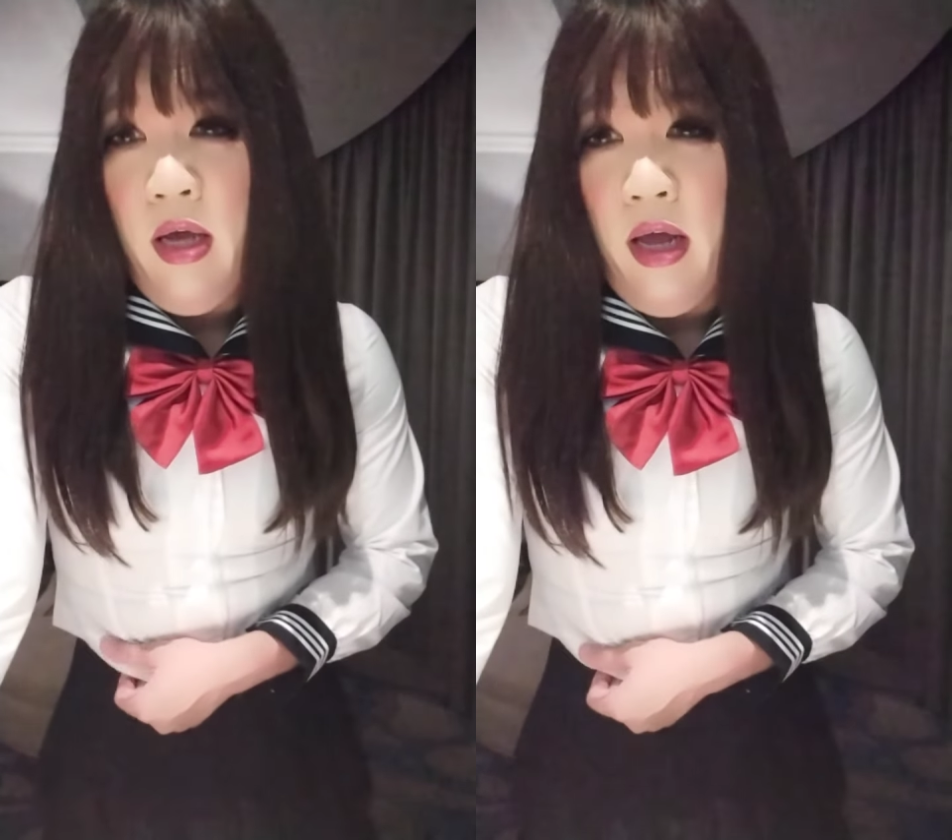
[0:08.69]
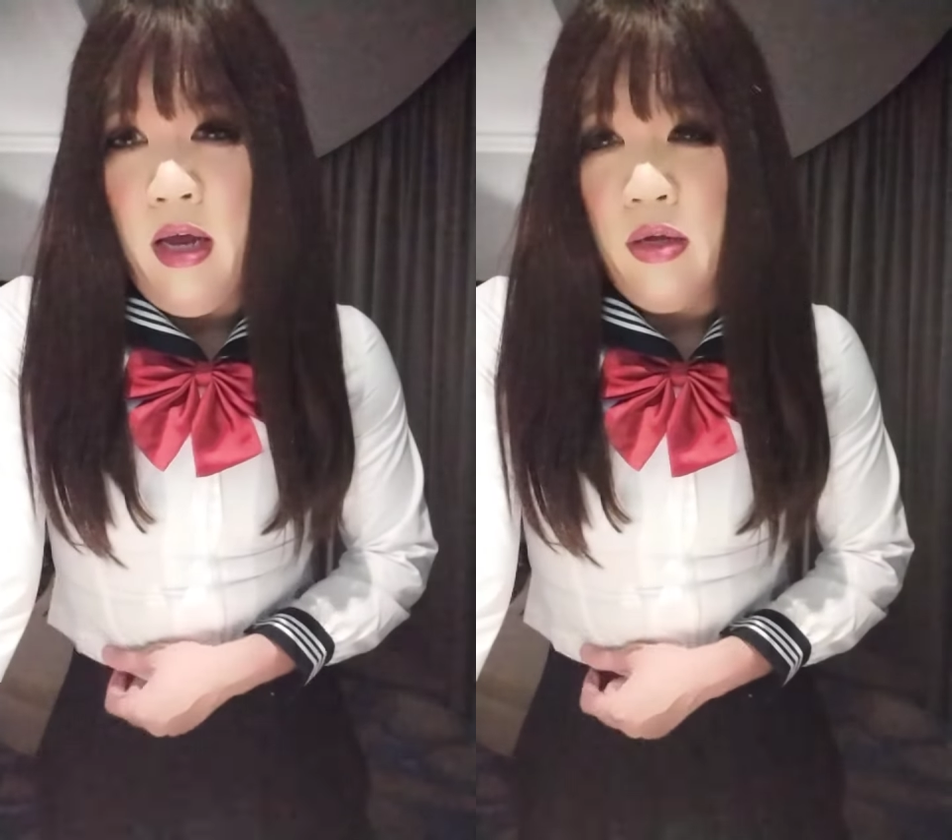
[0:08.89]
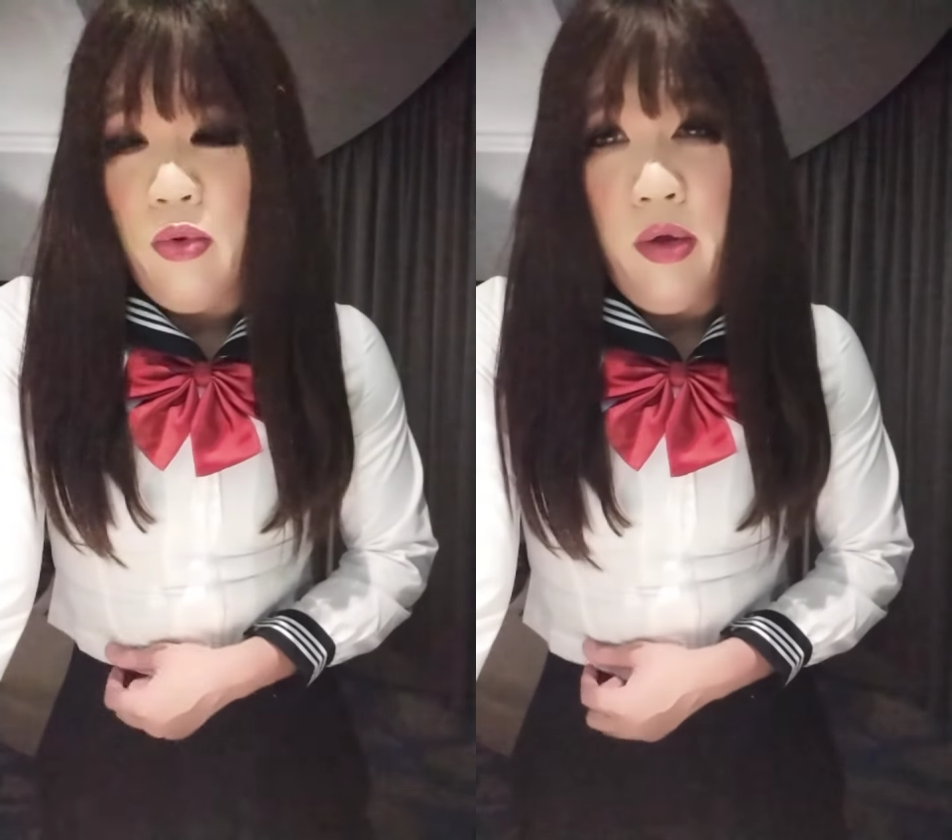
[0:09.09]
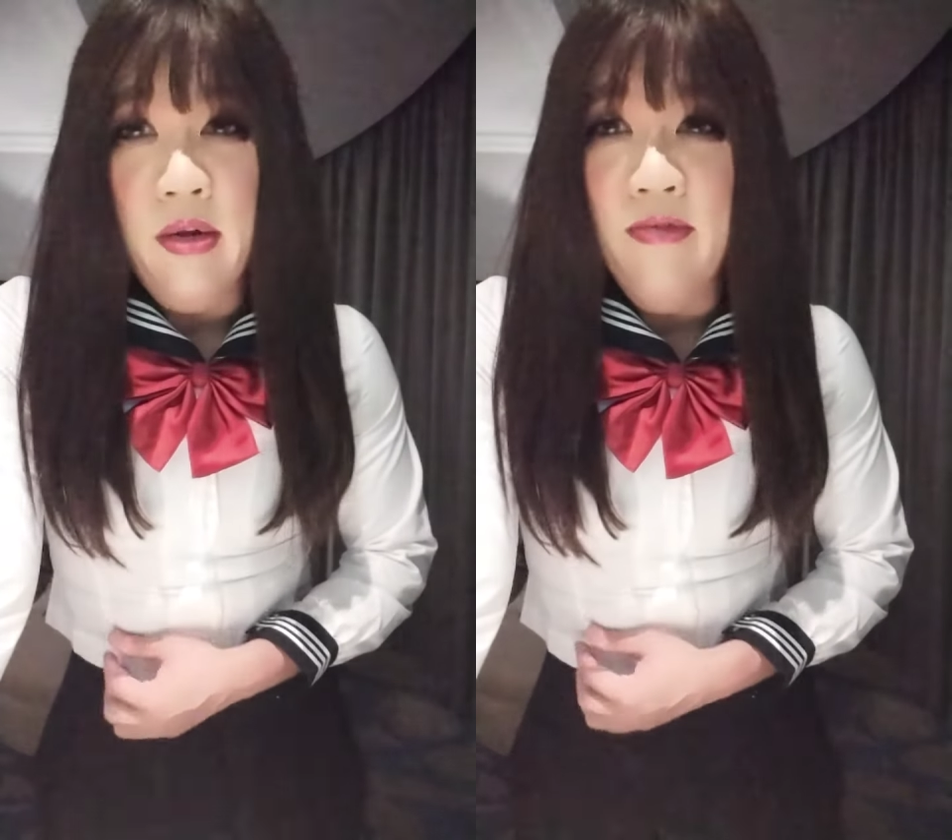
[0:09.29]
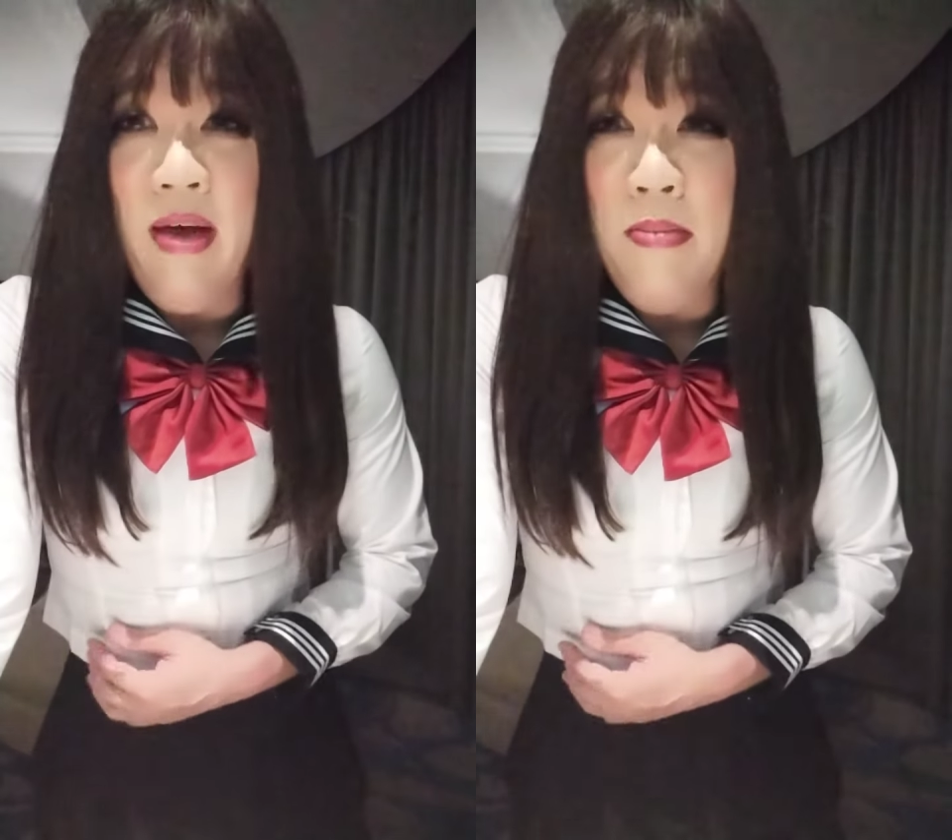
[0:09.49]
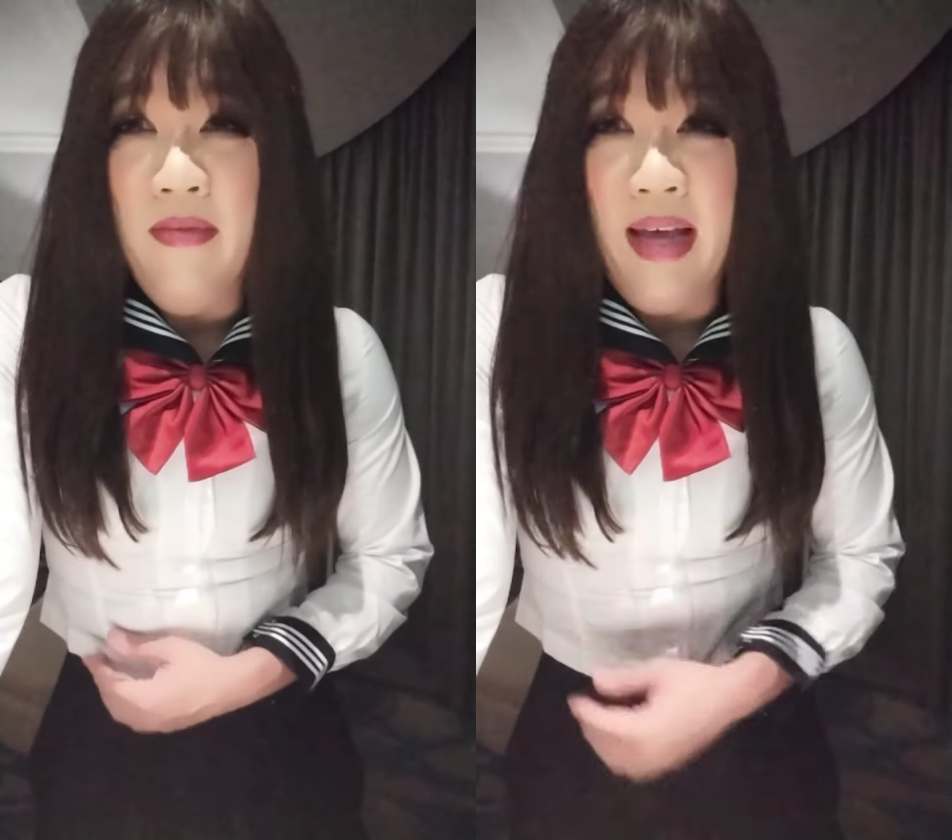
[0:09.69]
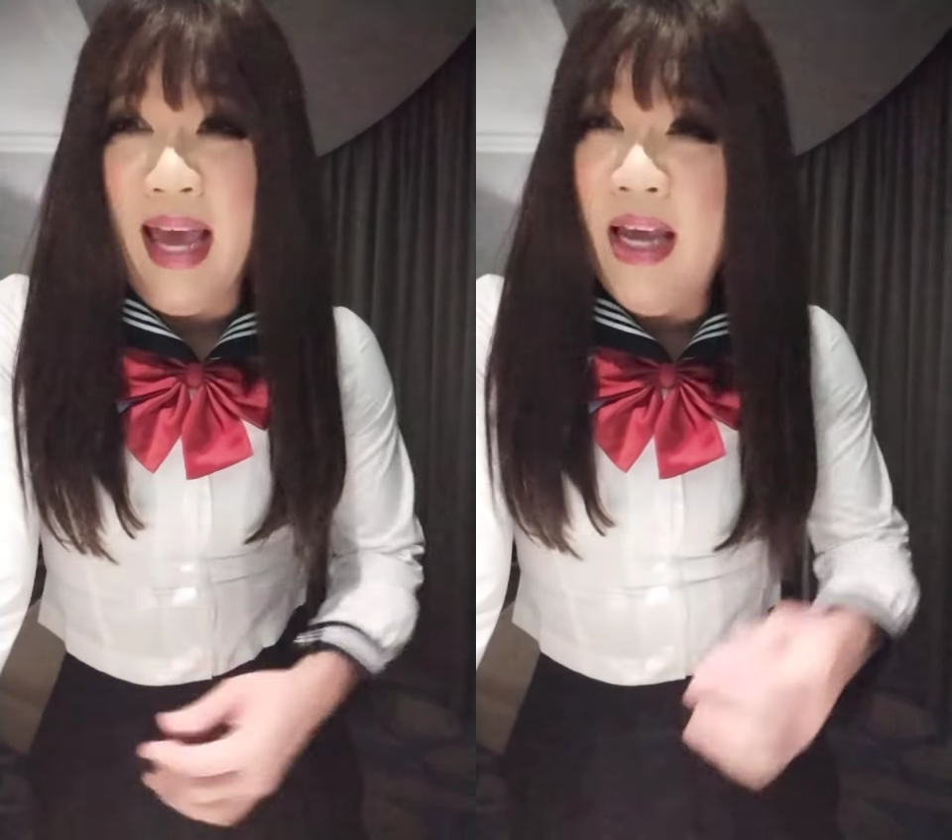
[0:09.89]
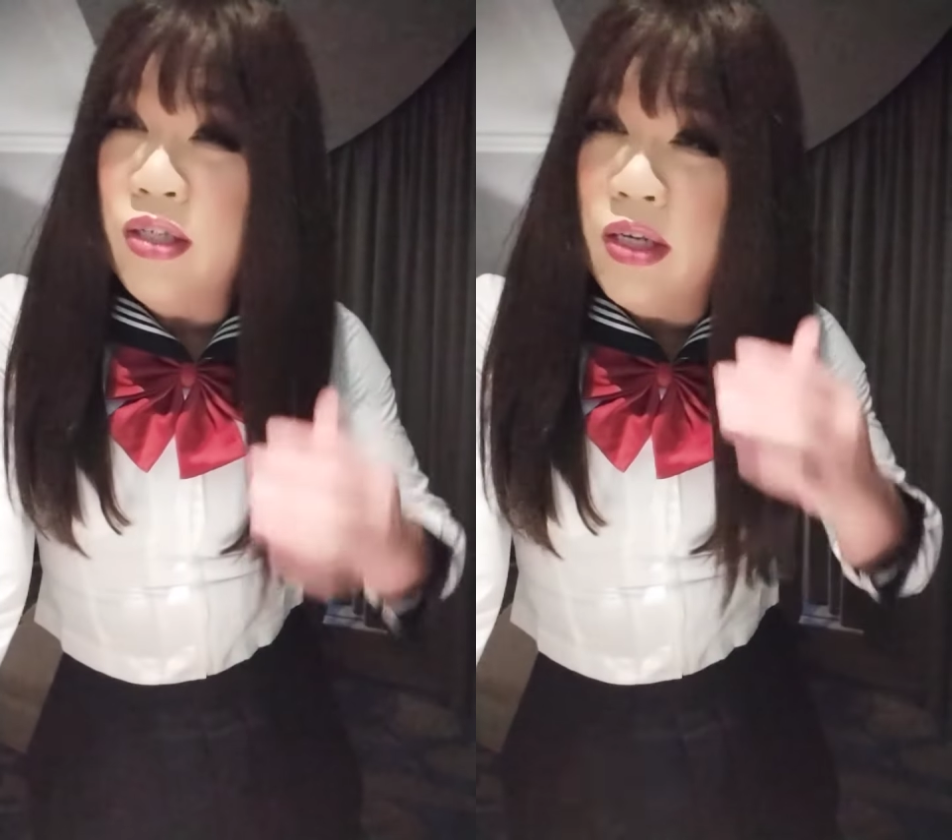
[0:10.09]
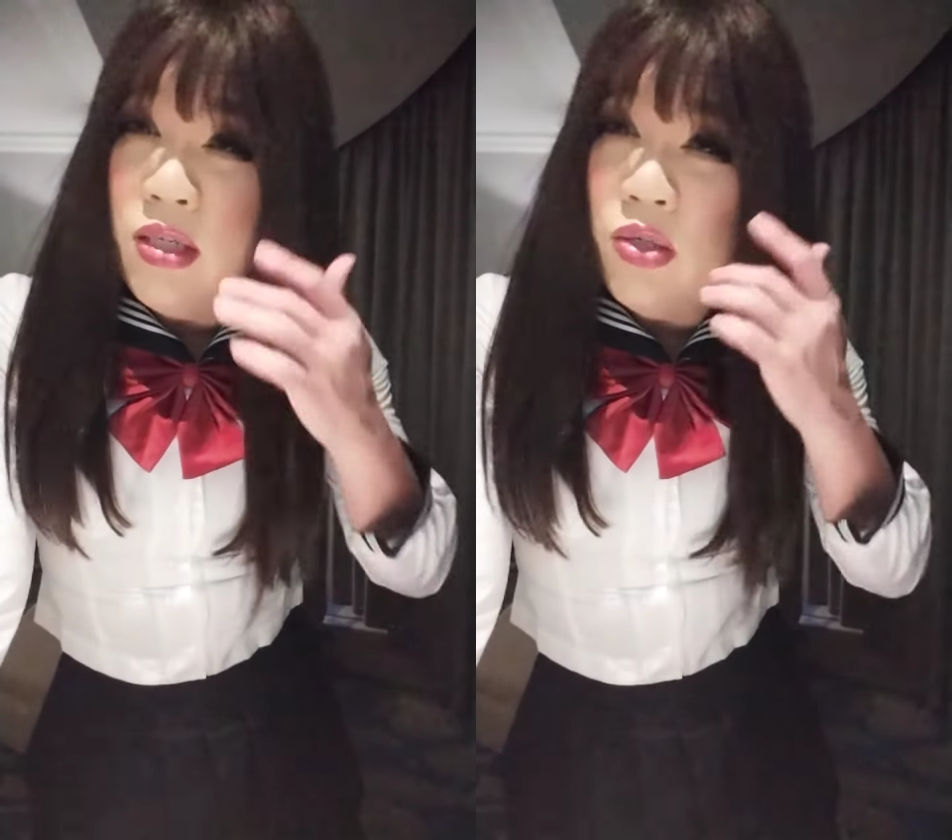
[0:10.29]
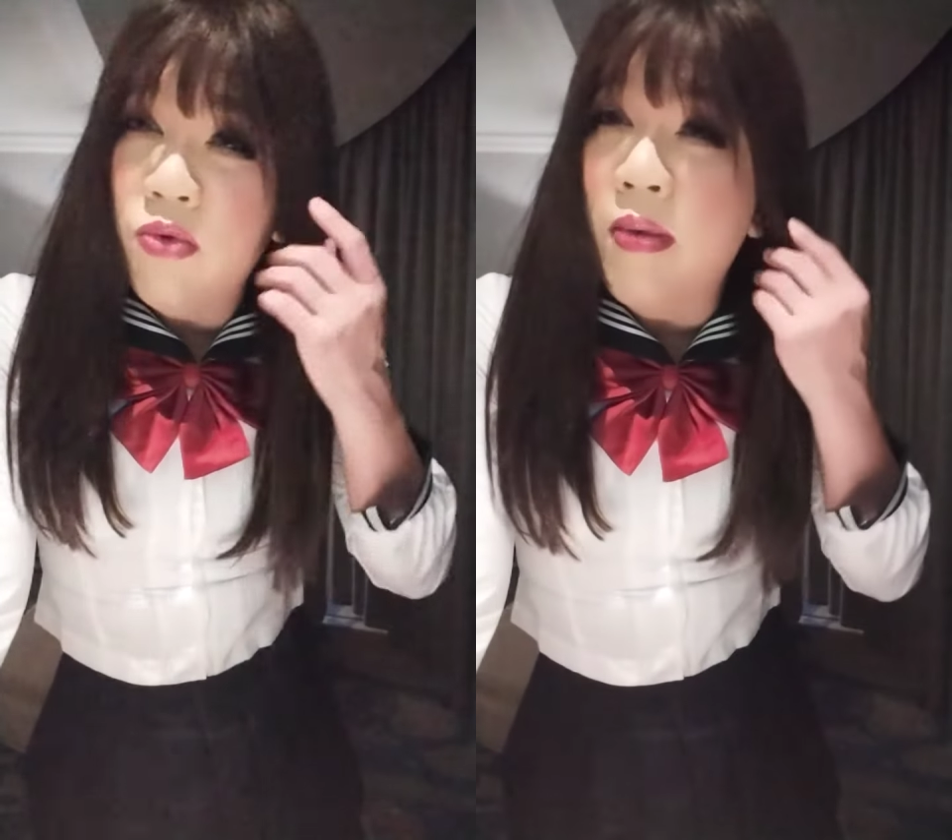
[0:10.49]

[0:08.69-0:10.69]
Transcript: and going on a family vacations with